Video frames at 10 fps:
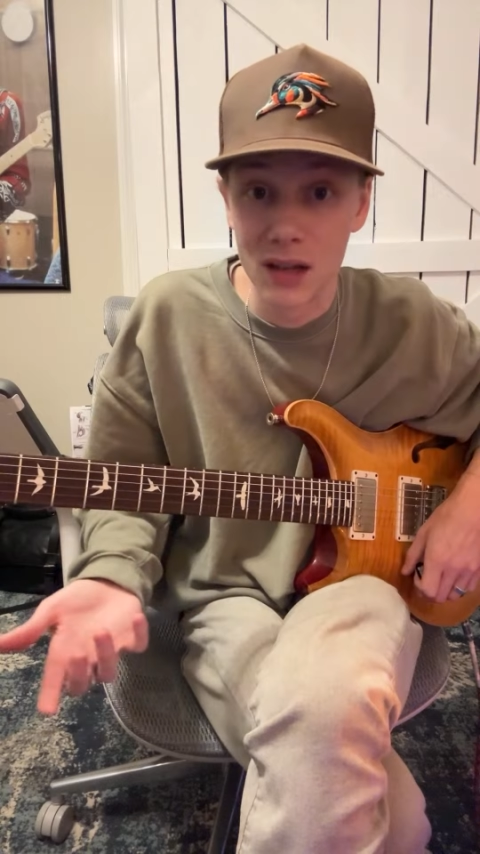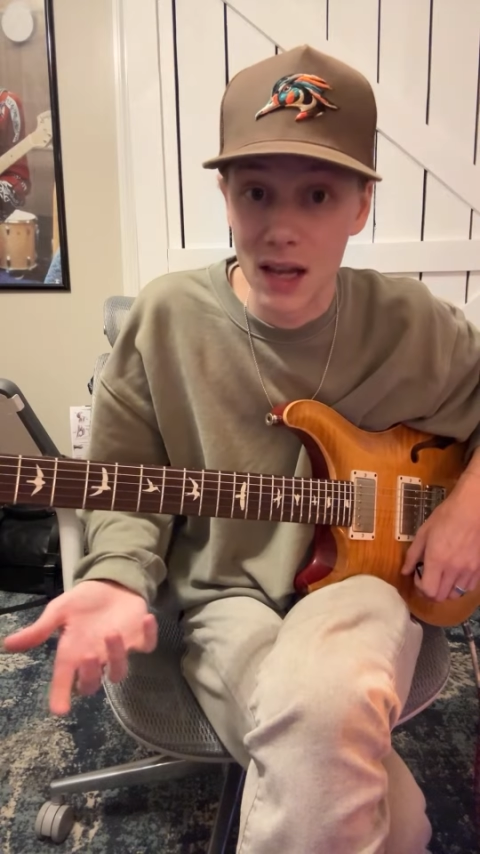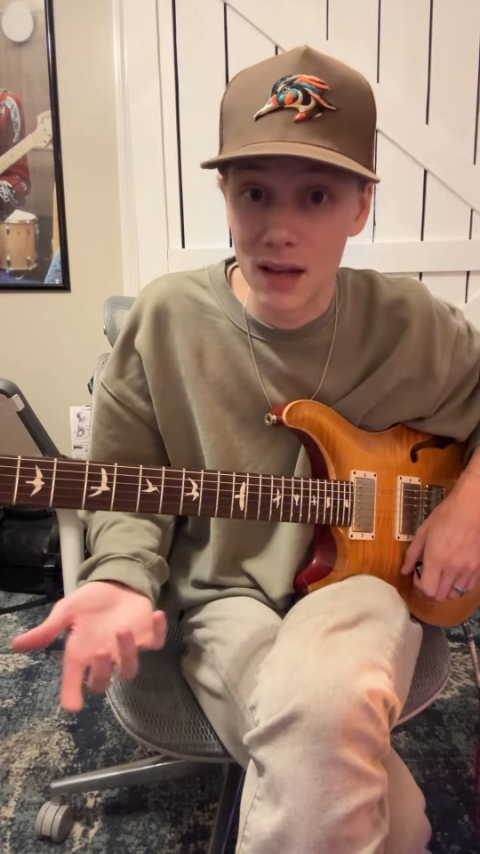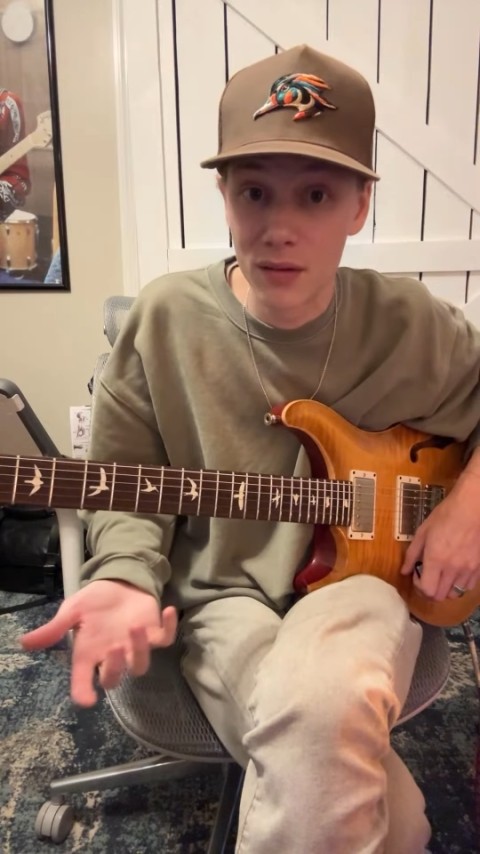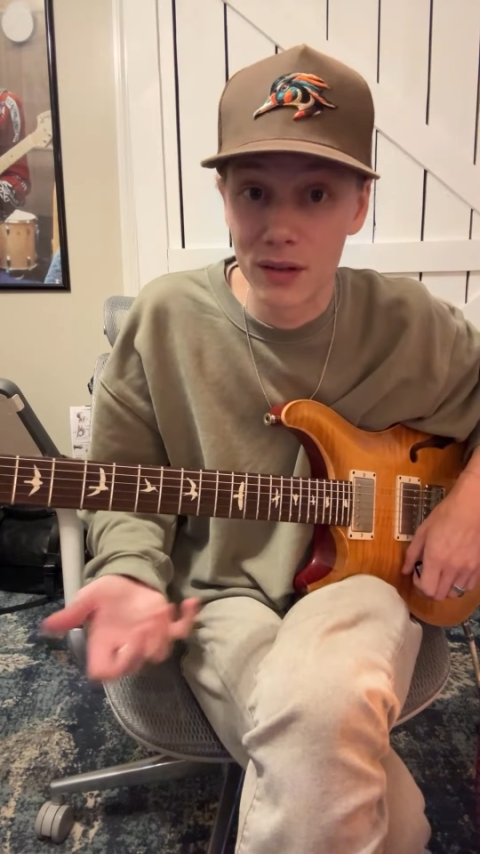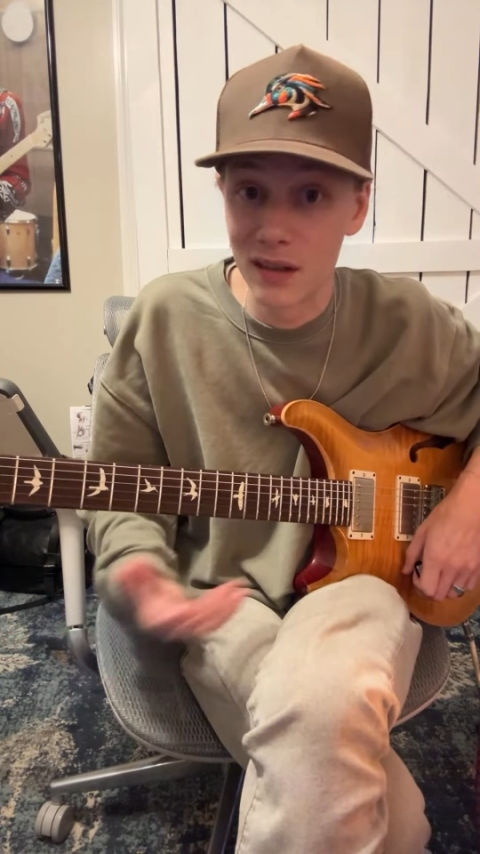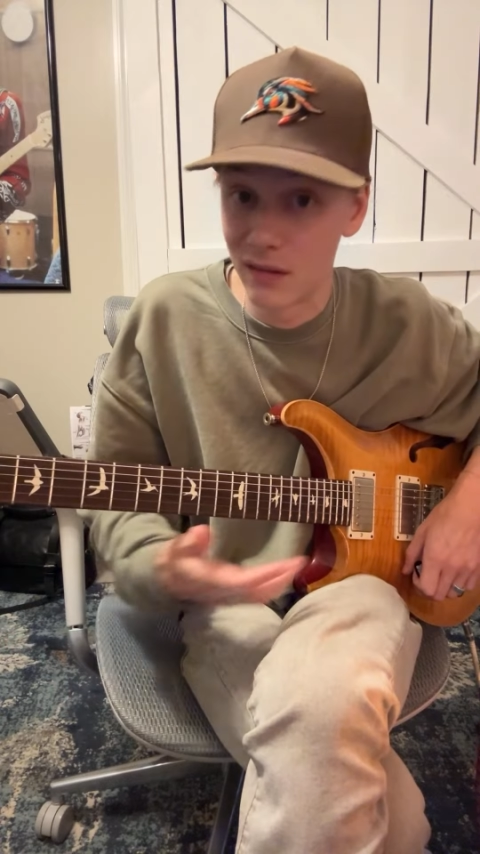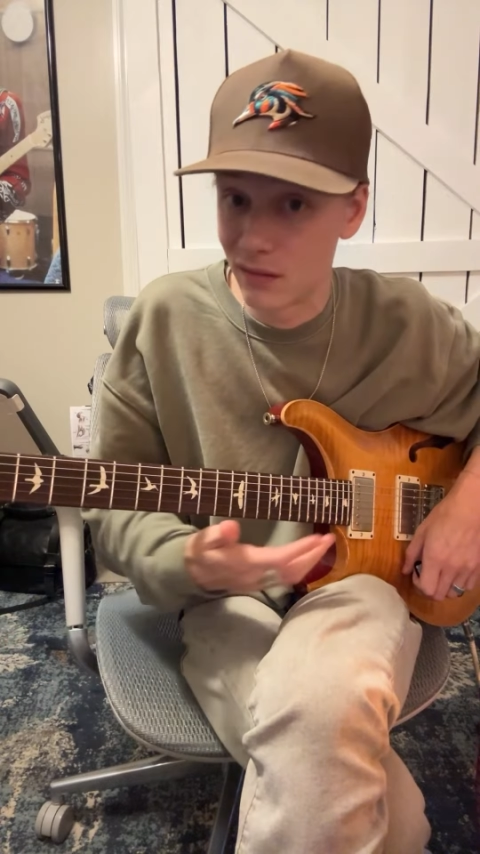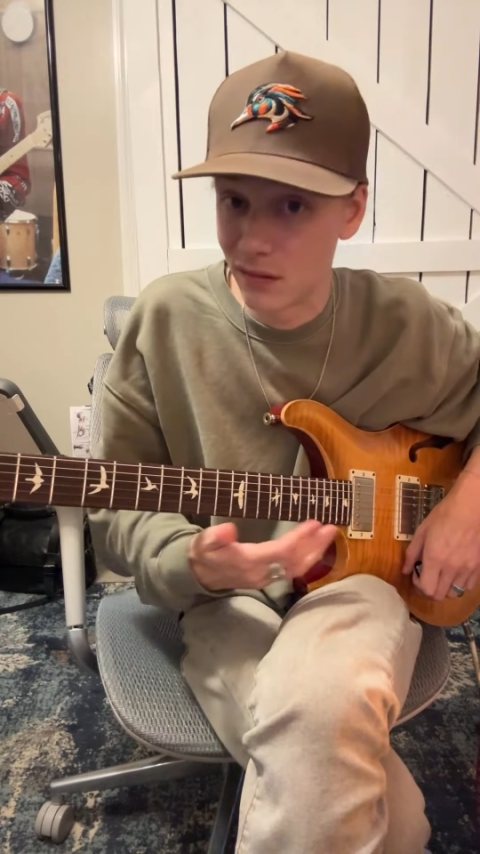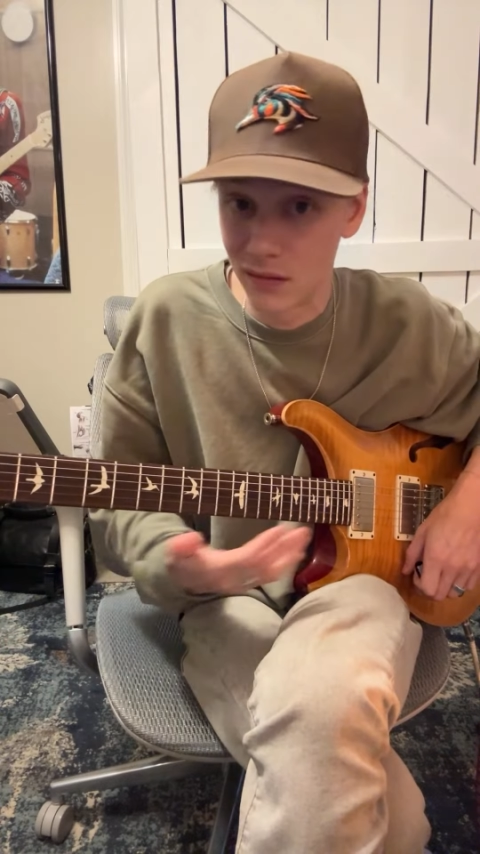
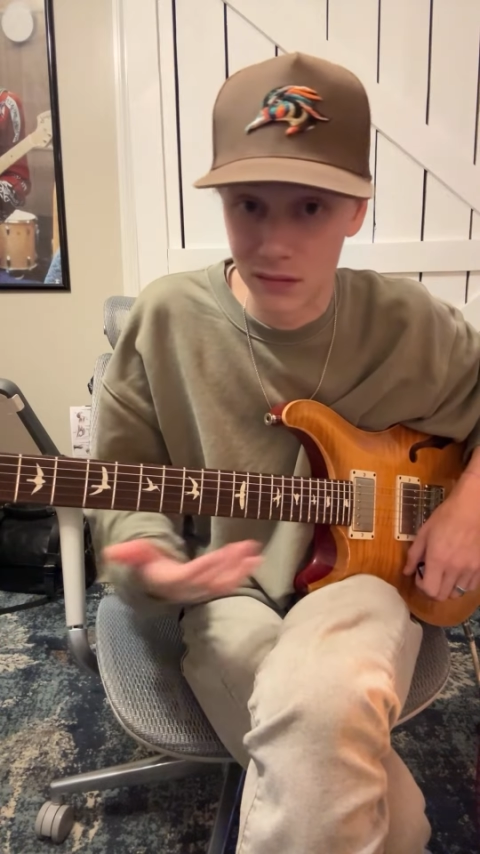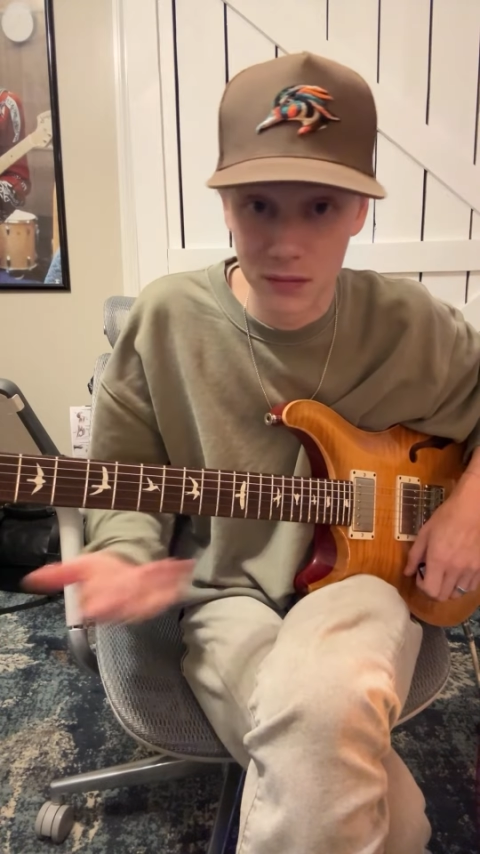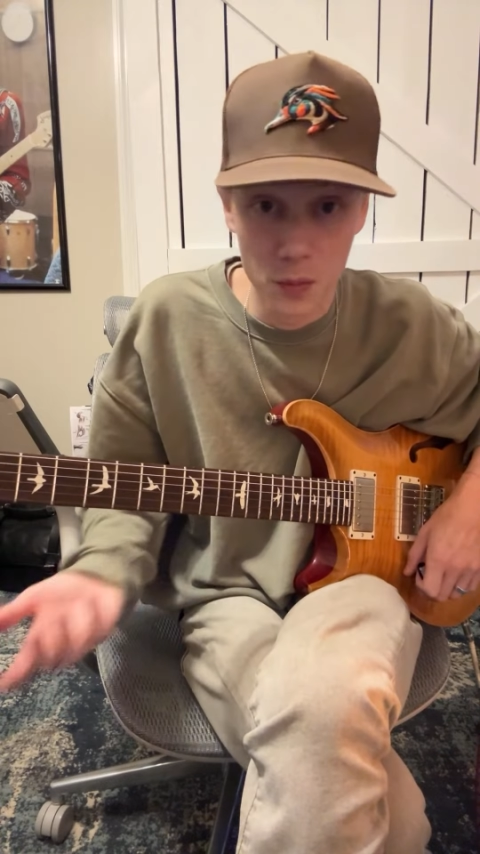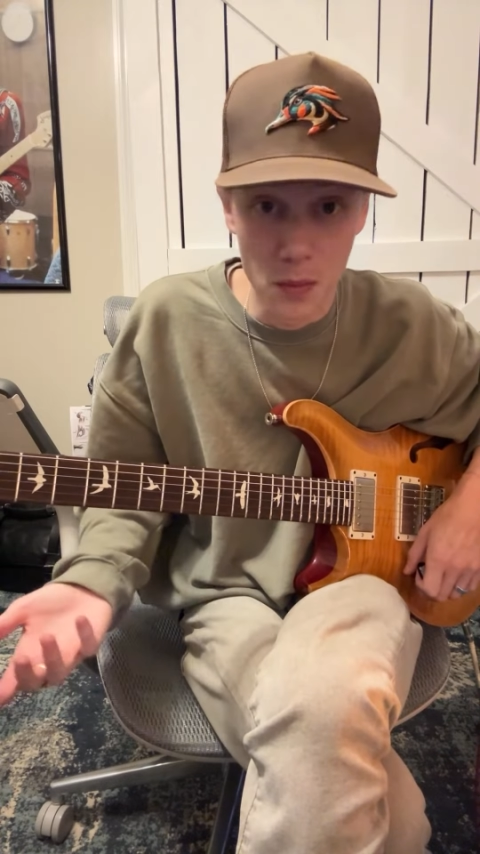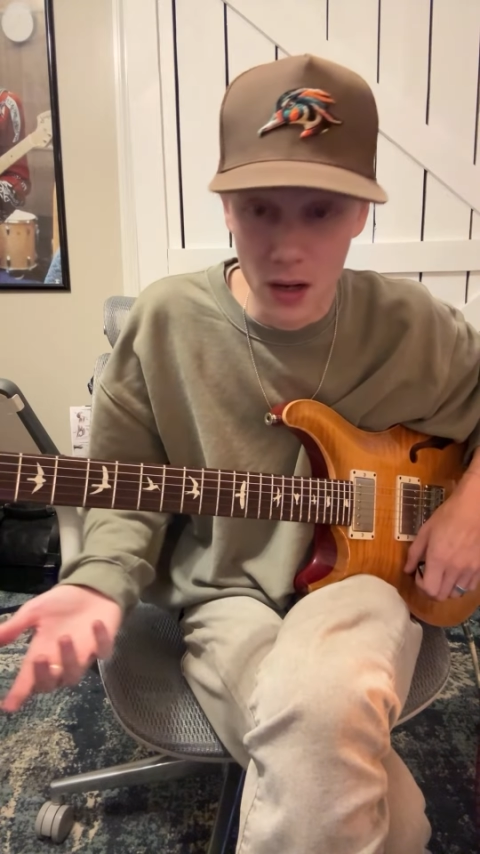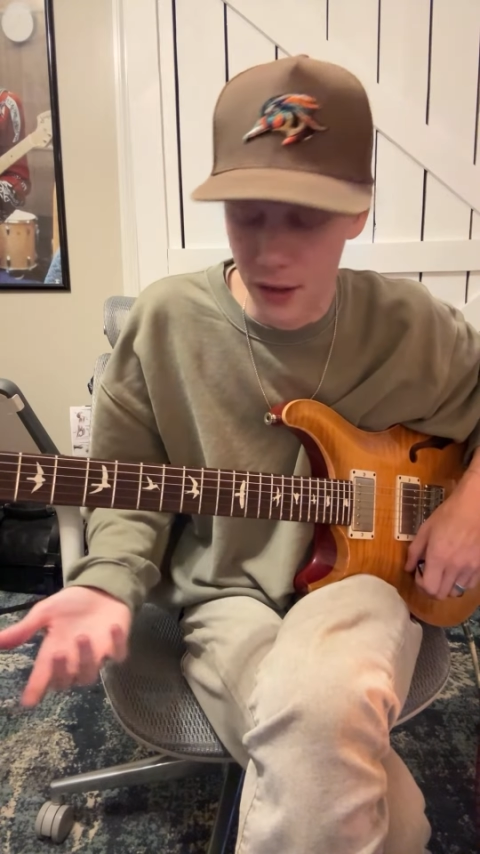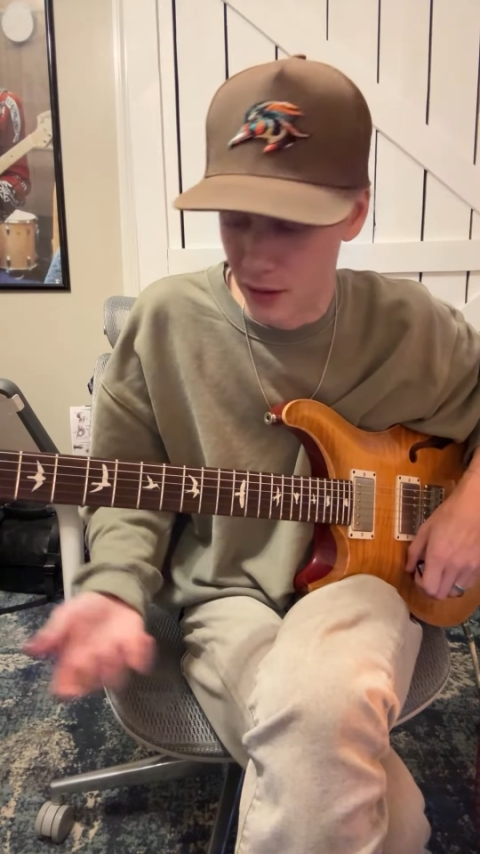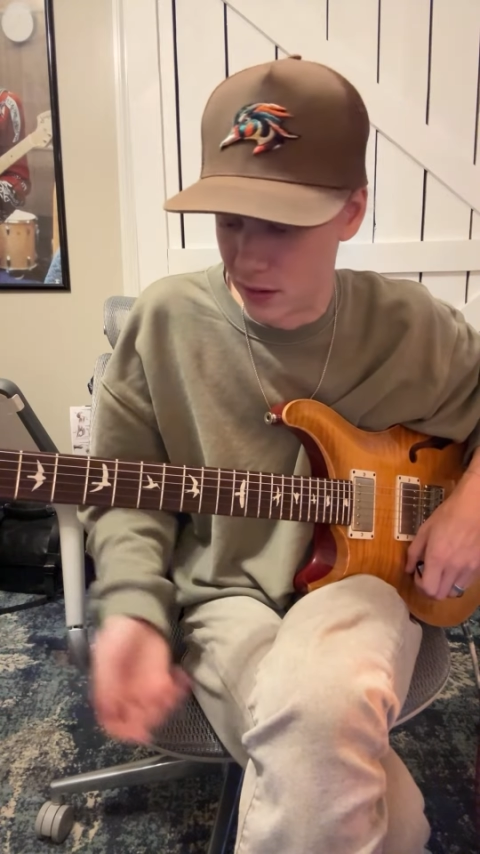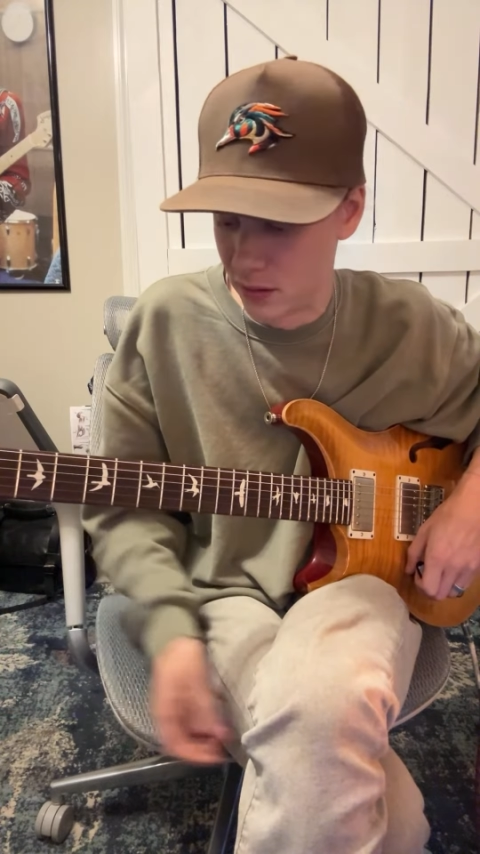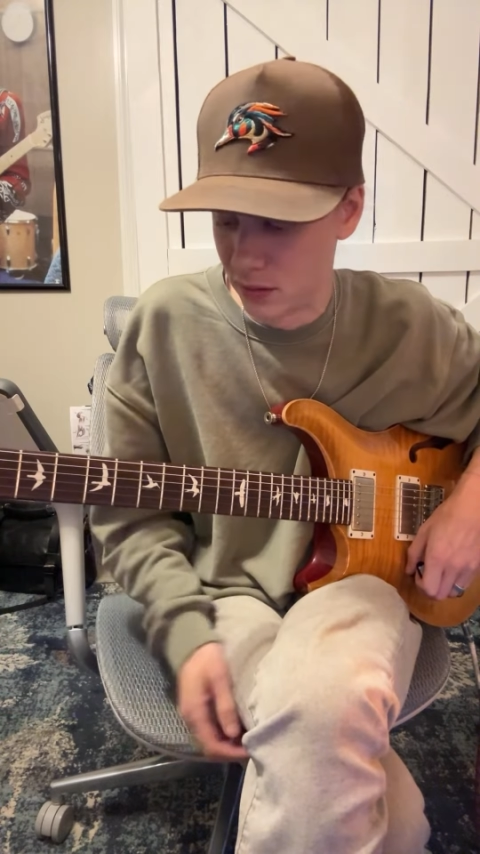Aeolian, minor.